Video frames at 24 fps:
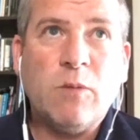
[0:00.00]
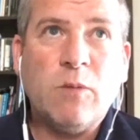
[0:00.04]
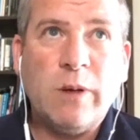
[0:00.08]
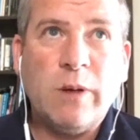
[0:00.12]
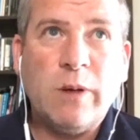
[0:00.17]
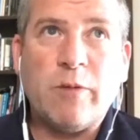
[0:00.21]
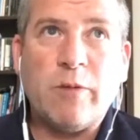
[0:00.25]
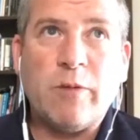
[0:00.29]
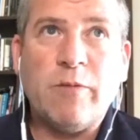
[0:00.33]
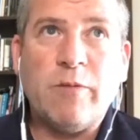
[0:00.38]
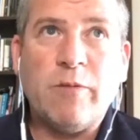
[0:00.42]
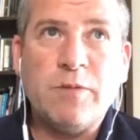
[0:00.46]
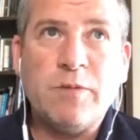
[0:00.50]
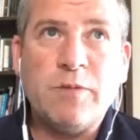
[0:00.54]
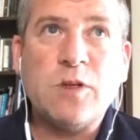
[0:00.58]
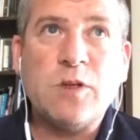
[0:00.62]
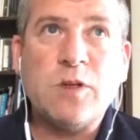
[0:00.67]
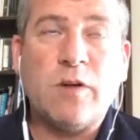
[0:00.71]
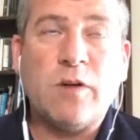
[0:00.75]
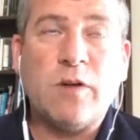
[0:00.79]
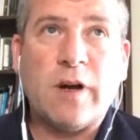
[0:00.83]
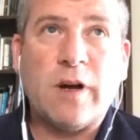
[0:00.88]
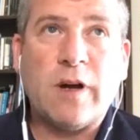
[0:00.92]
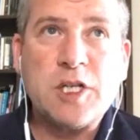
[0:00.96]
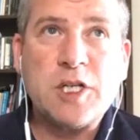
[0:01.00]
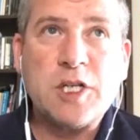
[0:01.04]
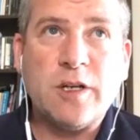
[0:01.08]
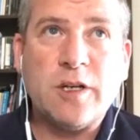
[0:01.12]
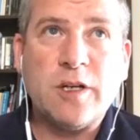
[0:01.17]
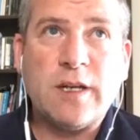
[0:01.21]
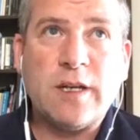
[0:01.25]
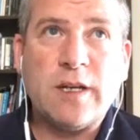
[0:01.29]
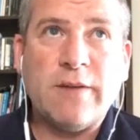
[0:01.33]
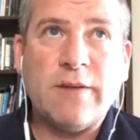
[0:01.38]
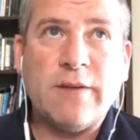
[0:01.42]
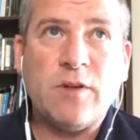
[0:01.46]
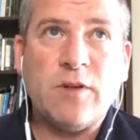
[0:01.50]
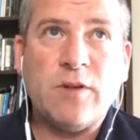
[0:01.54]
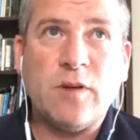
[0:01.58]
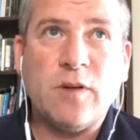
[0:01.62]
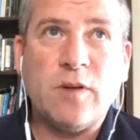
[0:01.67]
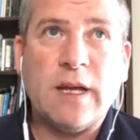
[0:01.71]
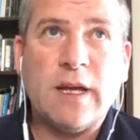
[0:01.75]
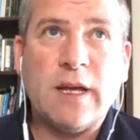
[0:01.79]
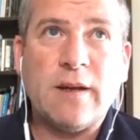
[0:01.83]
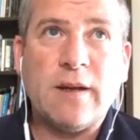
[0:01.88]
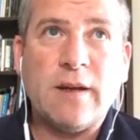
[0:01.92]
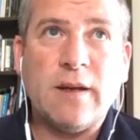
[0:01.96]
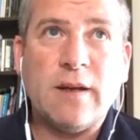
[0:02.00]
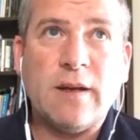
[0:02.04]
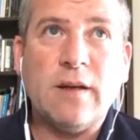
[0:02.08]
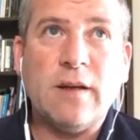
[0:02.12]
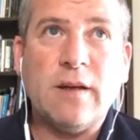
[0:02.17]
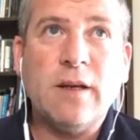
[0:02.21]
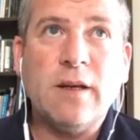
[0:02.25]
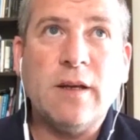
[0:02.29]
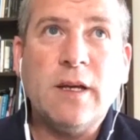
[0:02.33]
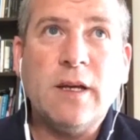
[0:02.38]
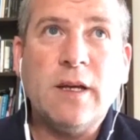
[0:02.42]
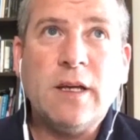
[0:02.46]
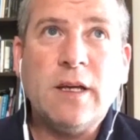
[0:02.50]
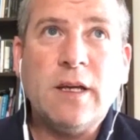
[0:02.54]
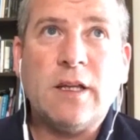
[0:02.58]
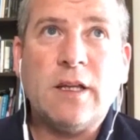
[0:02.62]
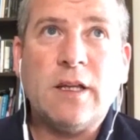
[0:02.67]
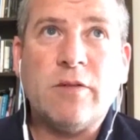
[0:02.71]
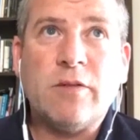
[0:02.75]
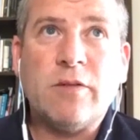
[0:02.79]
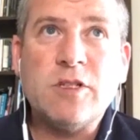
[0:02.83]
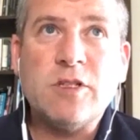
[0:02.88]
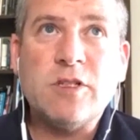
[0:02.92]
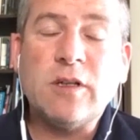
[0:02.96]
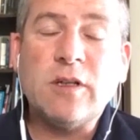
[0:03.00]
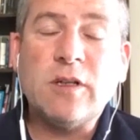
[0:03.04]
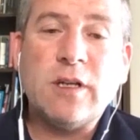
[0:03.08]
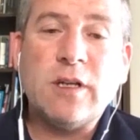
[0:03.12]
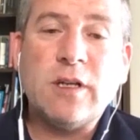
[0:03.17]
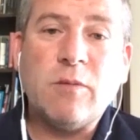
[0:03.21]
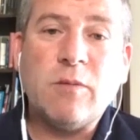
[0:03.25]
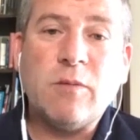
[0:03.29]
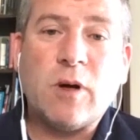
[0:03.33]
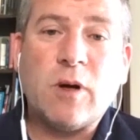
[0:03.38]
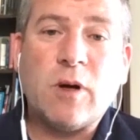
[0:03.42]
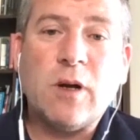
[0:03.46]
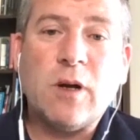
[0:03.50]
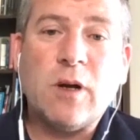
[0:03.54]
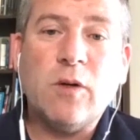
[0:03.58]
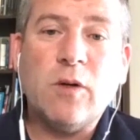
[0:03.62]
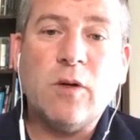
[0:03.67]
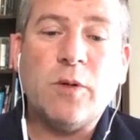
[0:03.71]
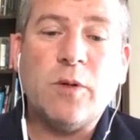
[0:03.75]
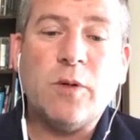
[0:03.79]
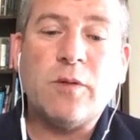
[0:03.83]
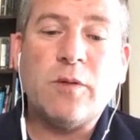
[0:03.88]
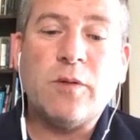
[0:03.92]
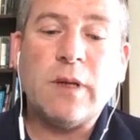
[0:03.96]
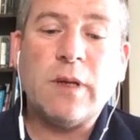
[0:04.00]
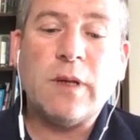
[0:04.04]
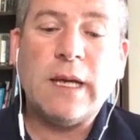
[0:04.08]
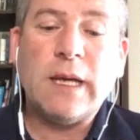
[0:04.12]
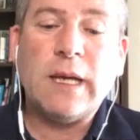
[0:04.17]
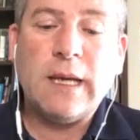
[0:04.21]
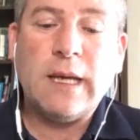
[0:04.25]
We were so fortunate to have done that. And the result didn't work out, but